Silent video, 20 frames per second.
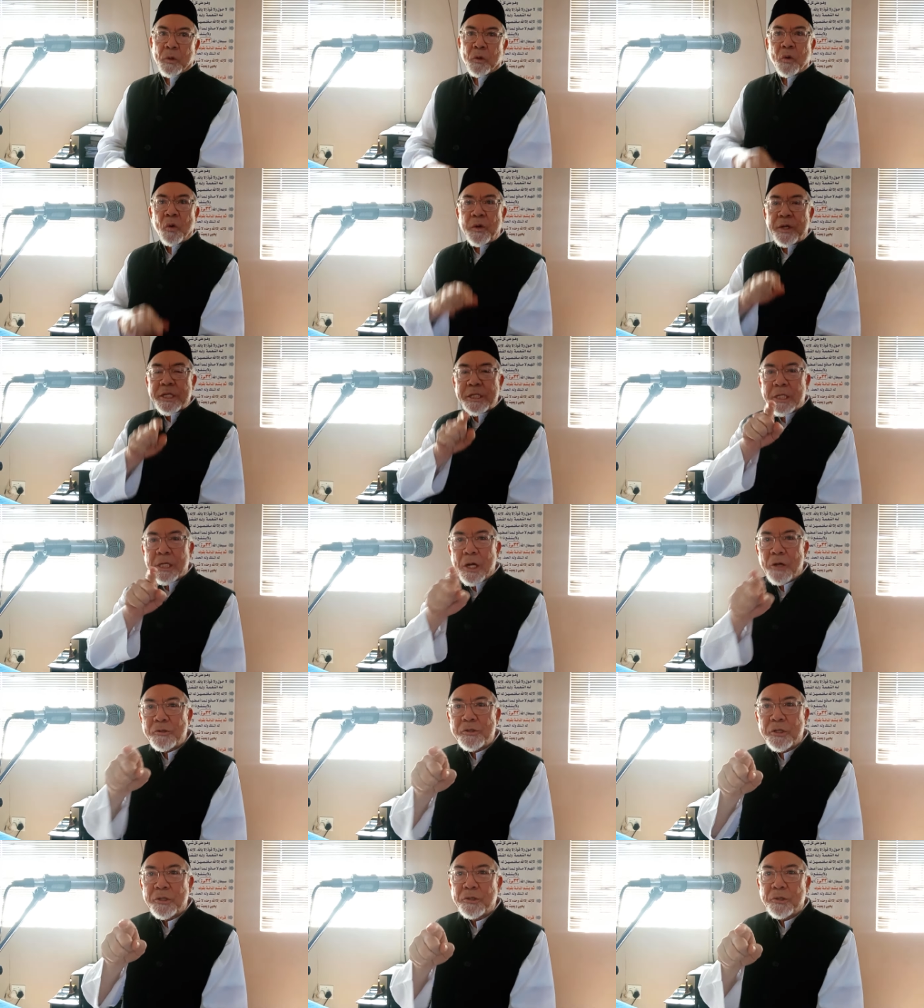who is
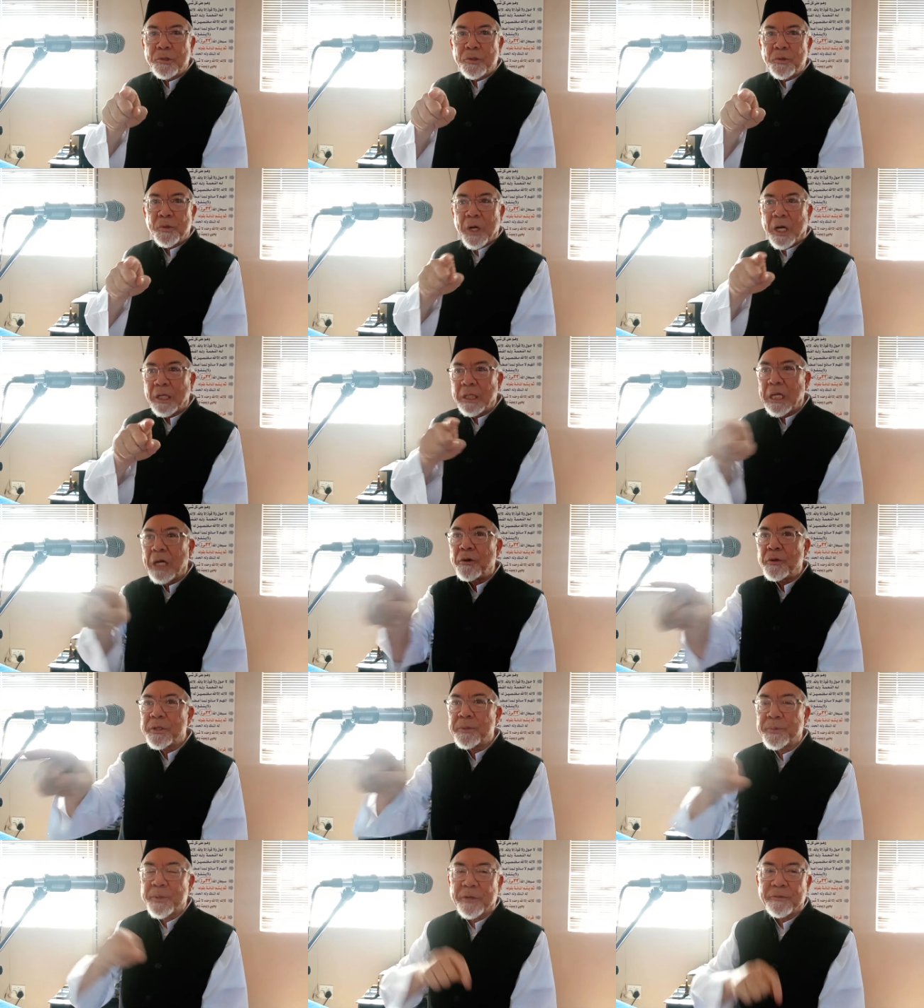closer to you, Allah
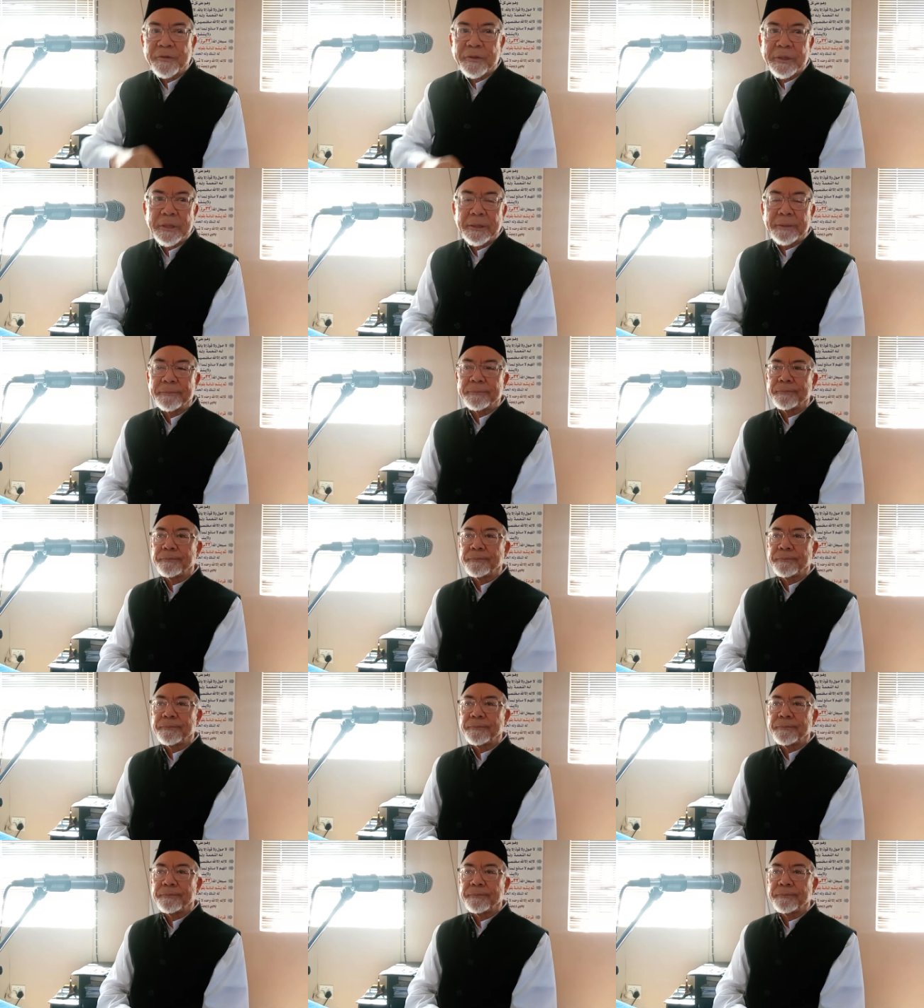or the Prophet?